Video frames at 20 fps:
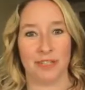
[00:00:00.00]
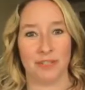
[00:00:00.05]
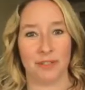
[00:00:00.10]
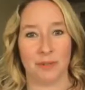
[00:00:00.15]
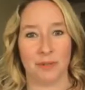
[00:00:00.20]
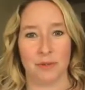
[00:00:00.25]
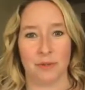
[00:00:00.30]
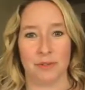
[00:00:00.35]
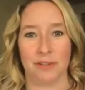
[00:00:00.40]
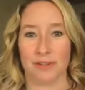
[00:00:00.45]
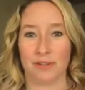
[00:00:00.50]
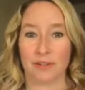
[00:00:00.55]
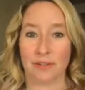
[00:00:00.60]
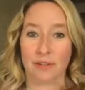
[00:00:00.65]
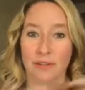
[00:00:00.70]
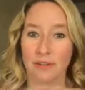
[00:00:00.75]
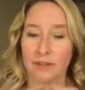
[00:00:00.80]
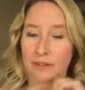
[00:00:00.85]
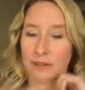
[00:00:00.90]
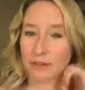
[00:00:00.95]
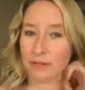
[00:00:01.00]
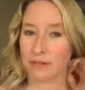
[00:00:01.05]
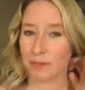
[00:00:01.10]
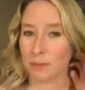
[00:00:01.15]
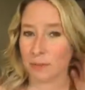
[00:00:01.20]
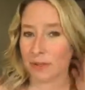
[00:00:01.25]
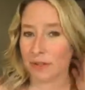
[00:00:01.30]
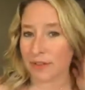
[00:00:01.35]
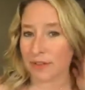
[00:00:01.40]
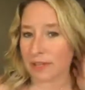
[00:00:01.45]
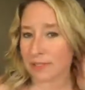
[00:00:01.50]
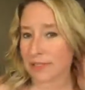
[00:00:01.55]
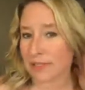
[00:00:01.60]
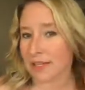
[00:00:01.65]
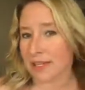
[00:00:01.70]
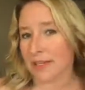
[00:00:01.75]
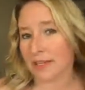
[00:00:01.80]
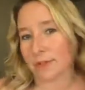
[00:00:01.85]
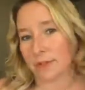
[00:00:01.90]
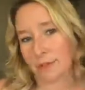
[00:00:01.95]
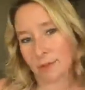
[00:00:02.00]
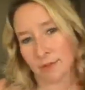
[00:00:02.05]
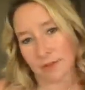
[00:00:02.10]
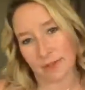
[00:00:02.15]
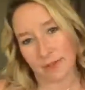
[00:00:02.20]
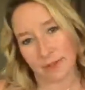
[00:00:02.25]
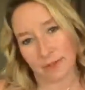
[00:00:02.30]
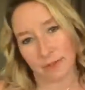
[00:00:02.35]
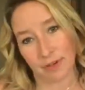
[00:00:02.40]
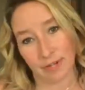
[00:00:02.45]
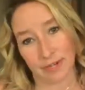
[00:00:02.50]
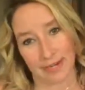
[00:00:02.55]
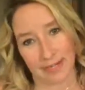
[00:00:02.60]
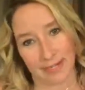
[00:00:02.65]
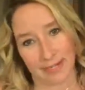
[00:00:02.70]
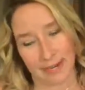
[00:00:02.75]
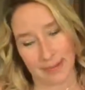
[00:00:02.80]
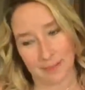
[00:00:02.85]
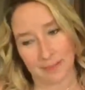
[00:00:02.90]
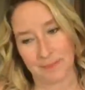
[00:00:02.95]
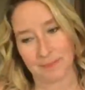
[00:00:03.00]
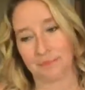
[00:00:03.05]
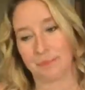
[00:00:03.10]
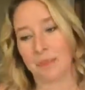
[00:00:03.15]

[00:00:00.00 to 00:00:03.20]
too, because there's a few more things that I use for nighttime.